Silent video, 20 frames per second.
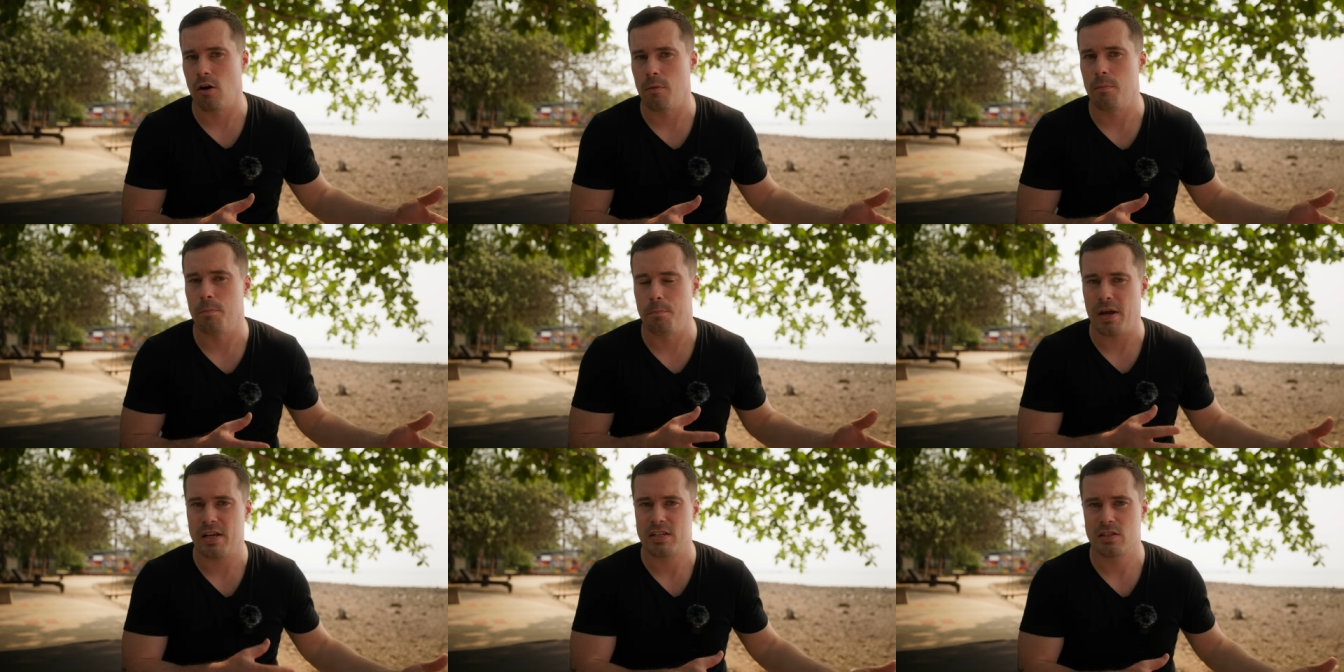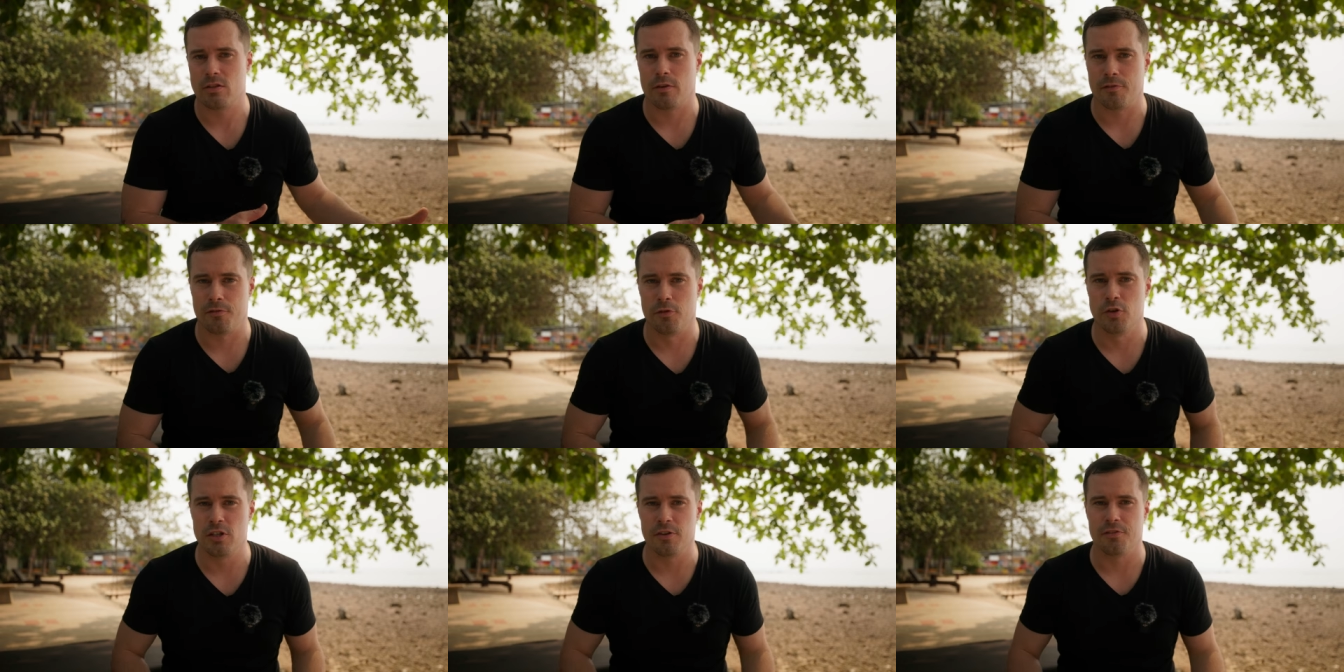are best
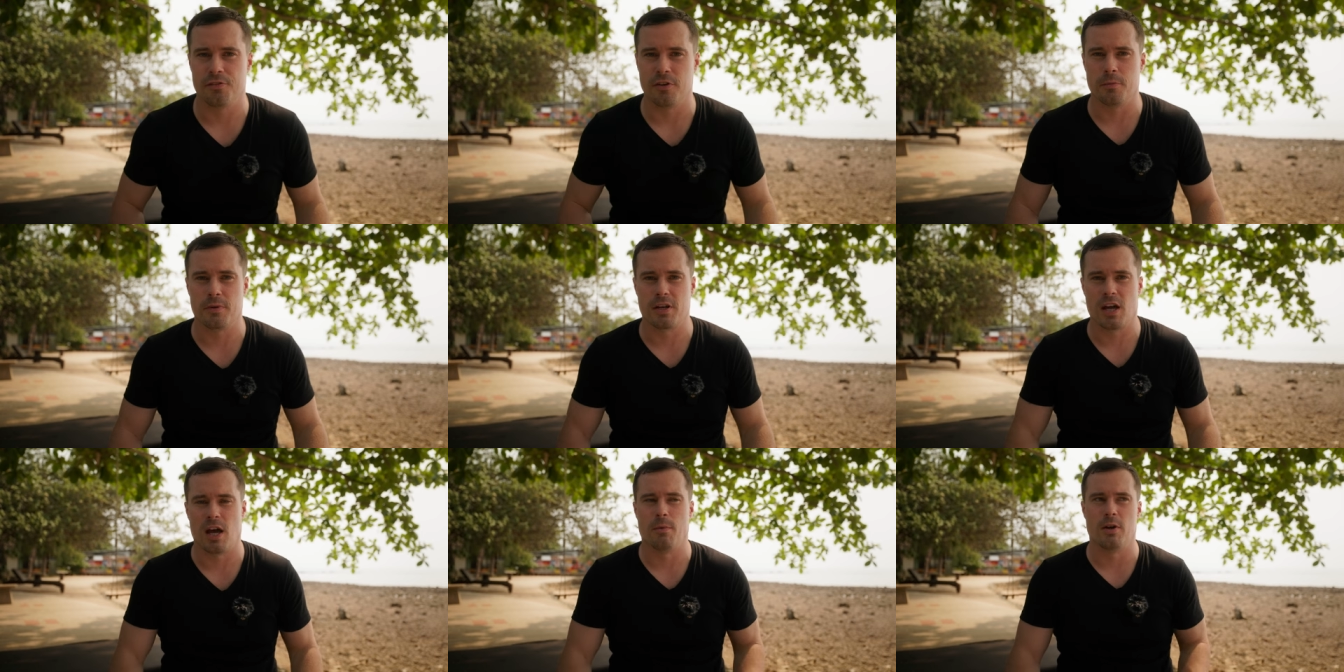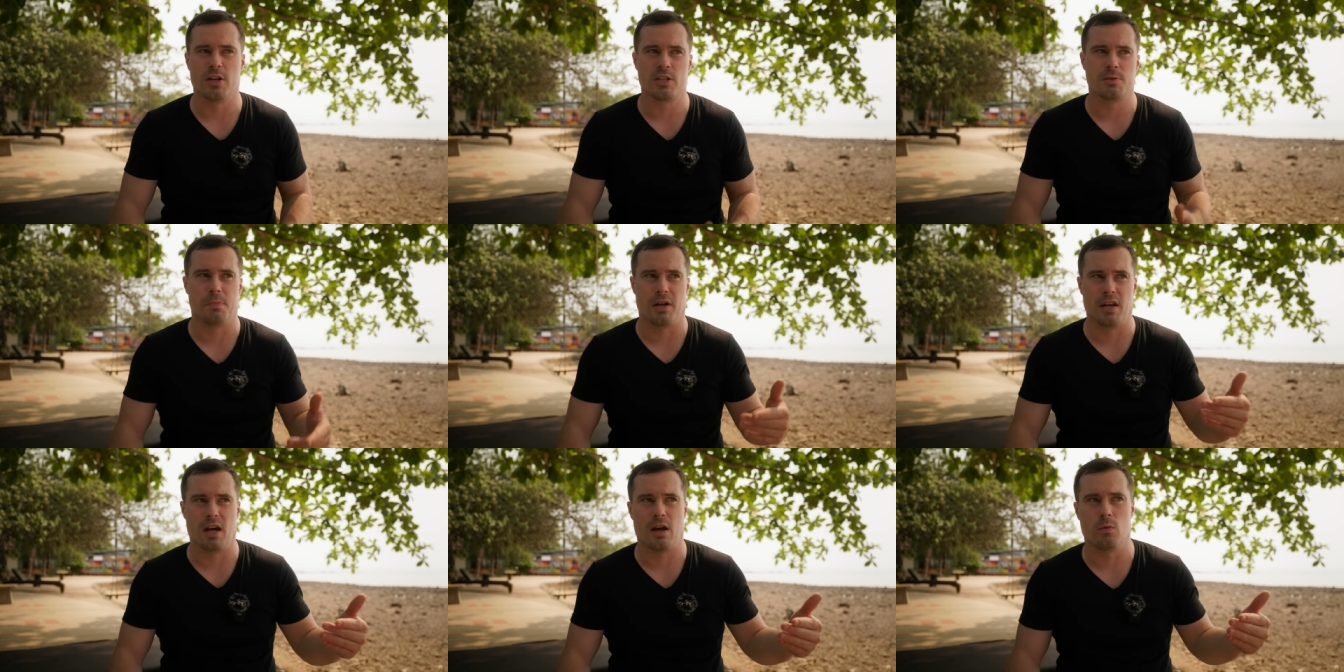on Fujifilm
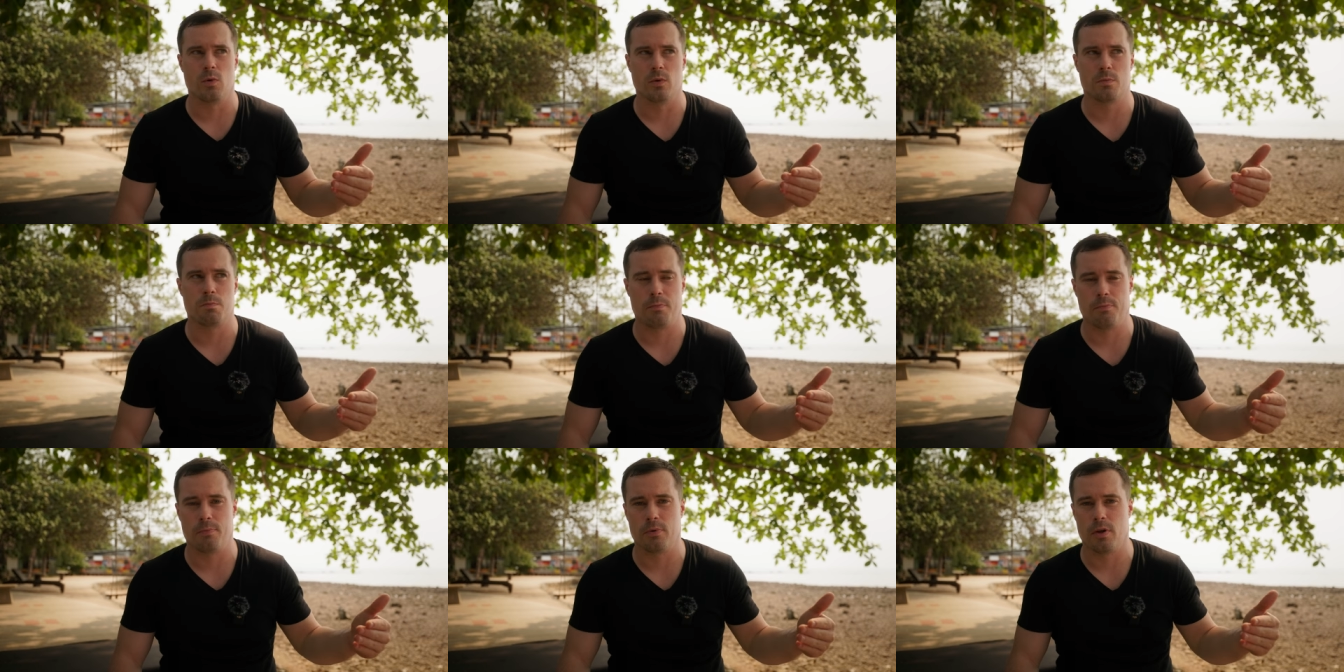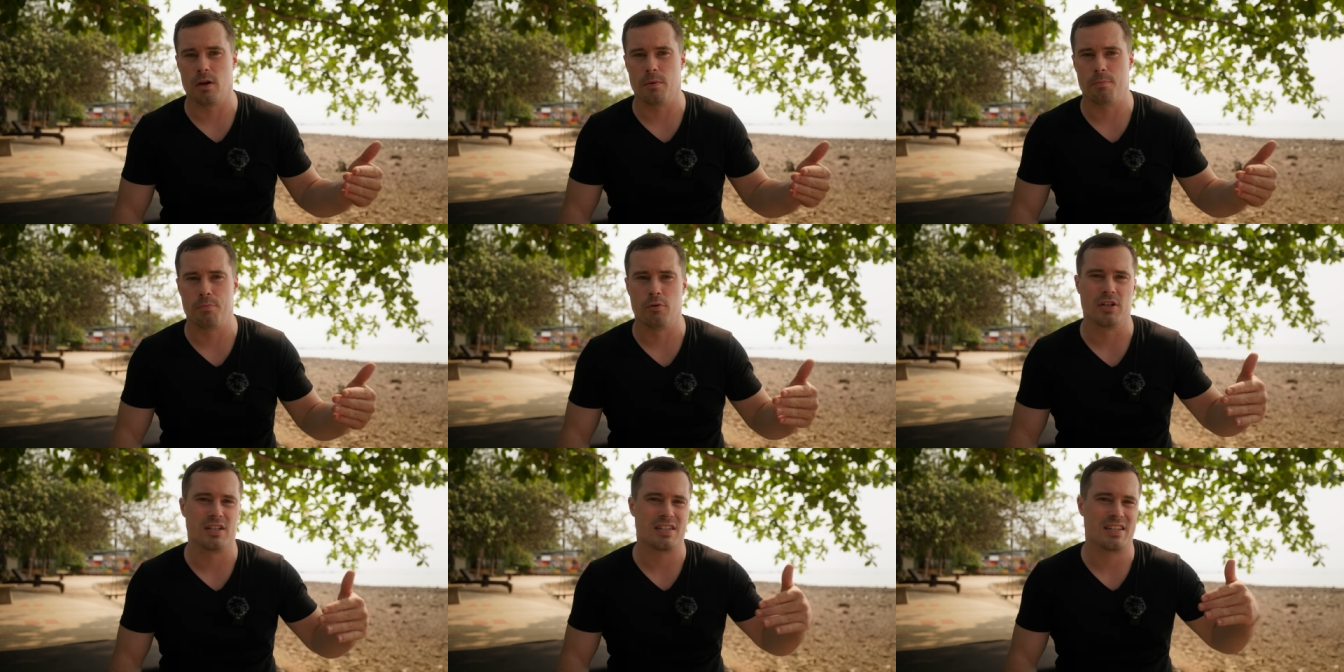cameras, but I would
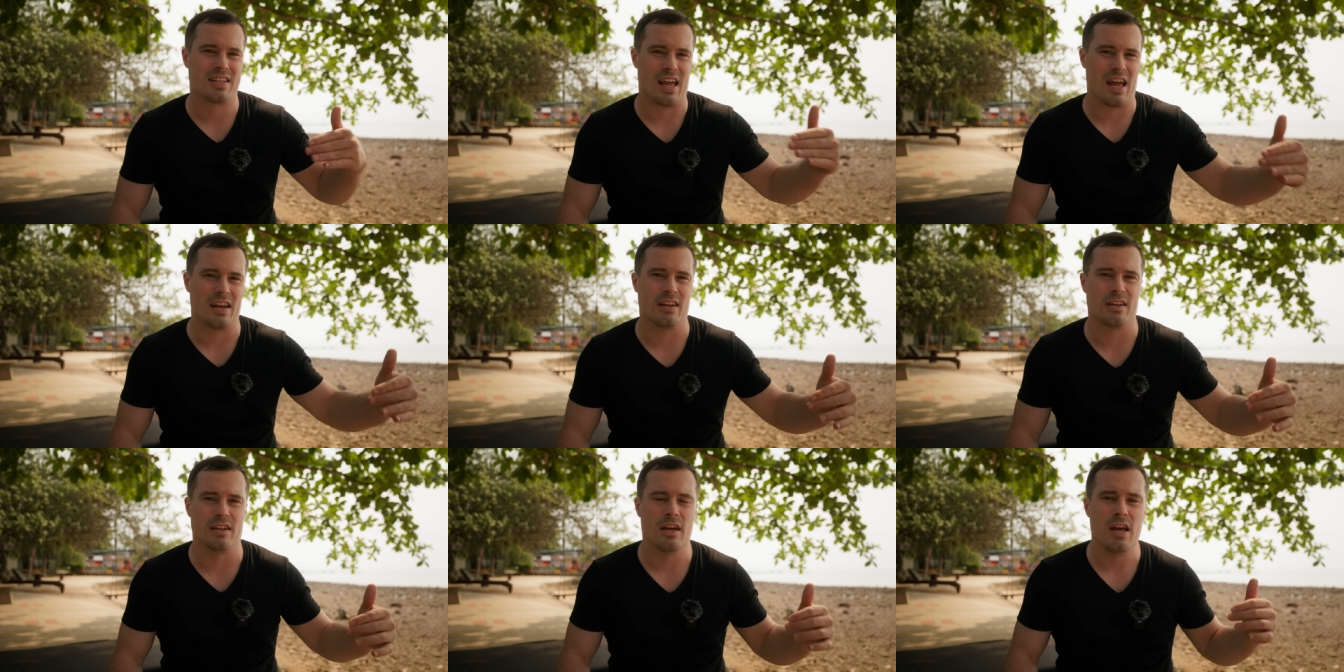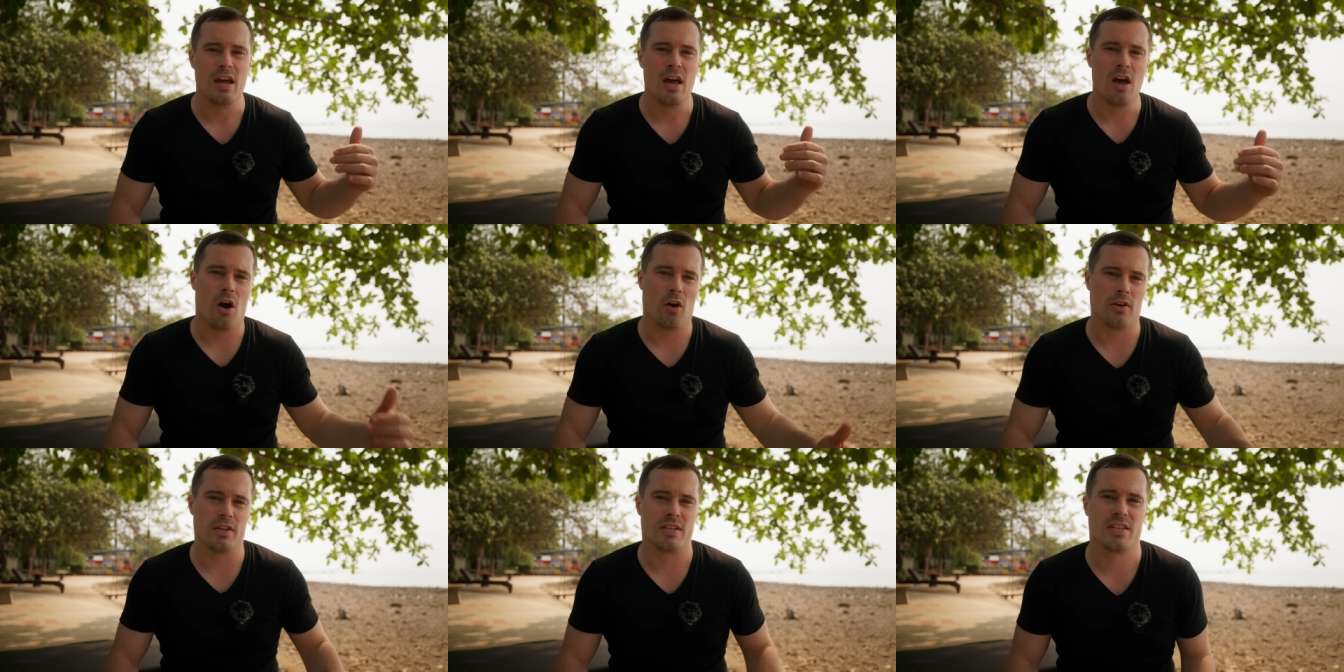put Canon
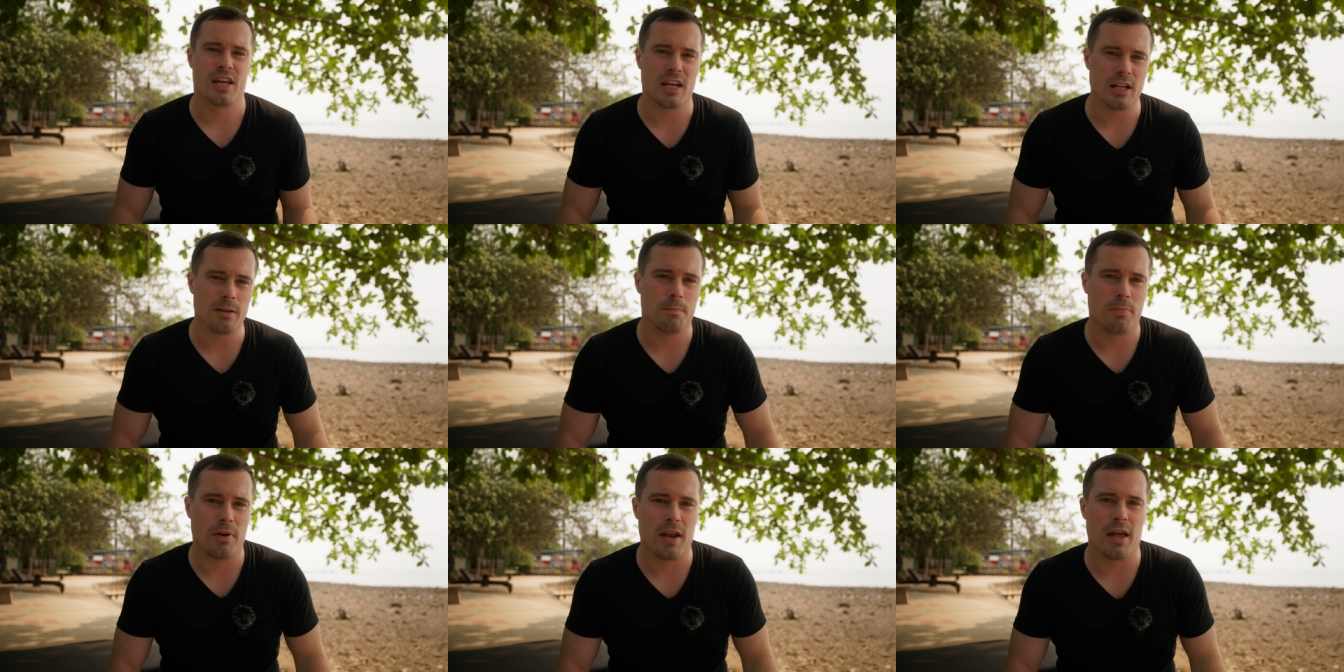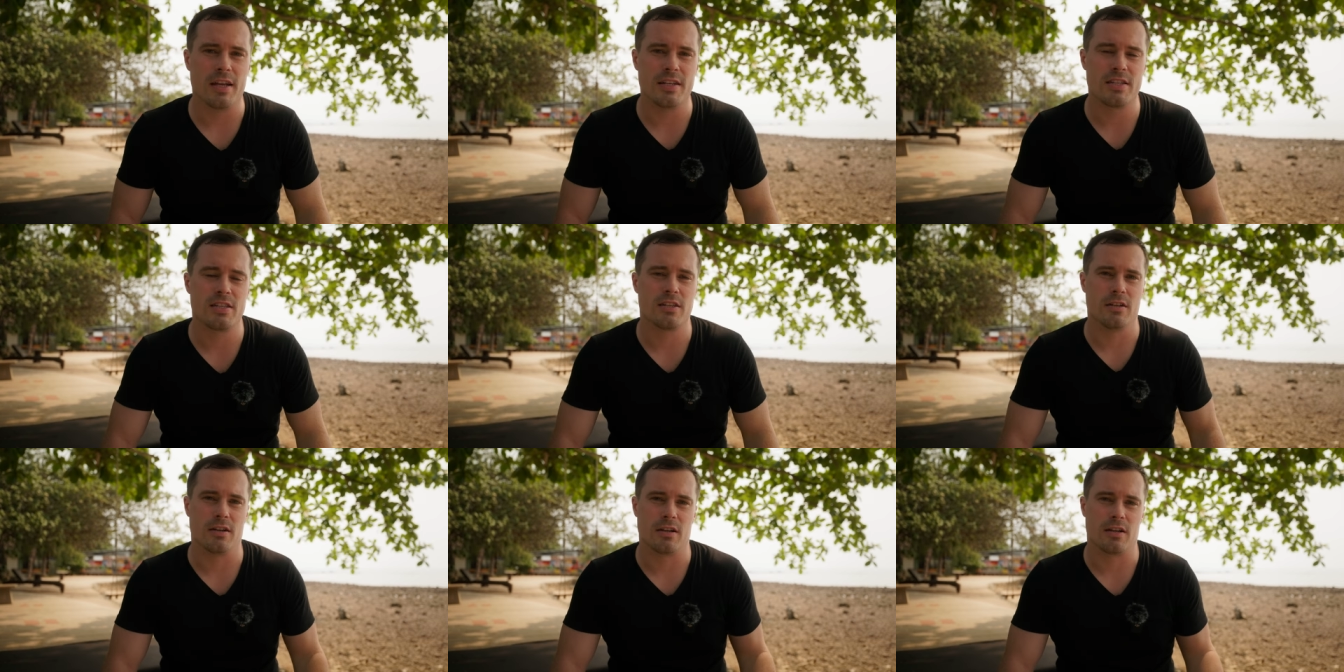on a second
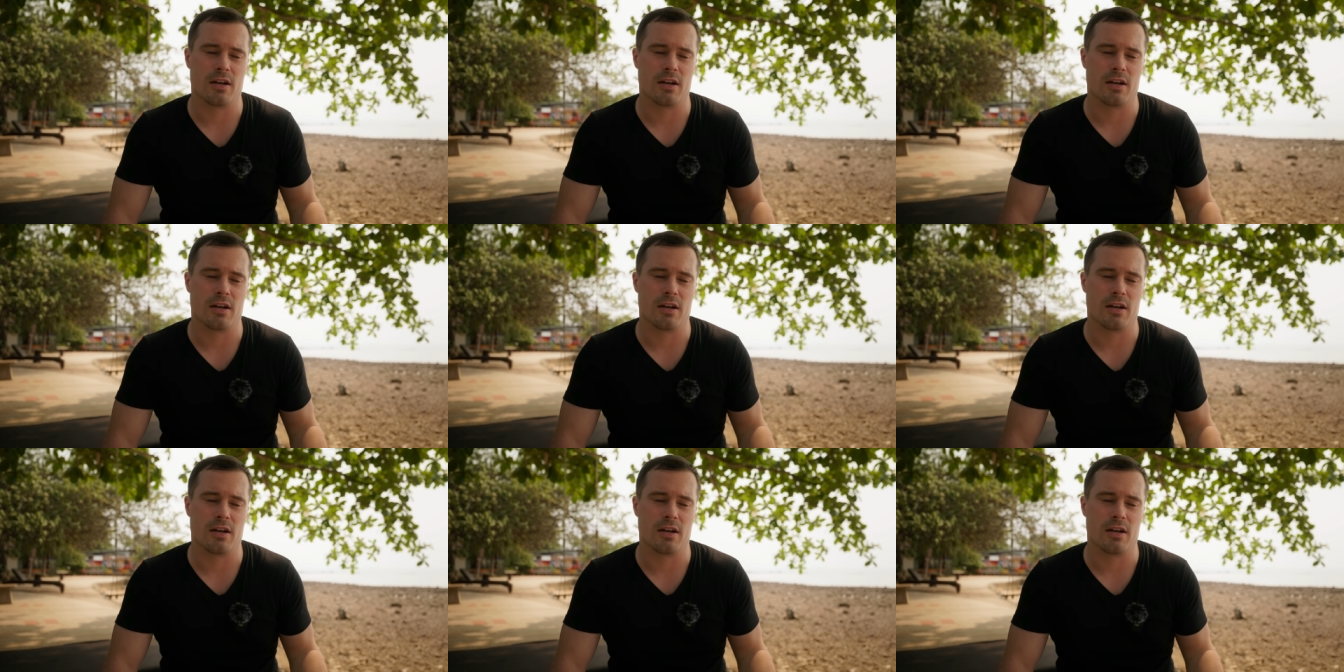place here.